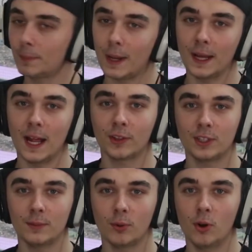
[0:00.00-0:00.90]
We're back. That's
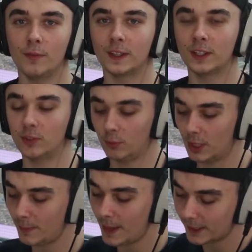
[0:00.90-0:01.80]
the important thing is that we
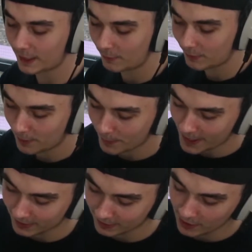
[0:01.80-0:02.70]
are back, and we are
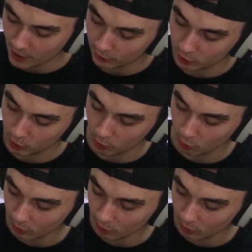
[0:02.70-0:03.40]
back to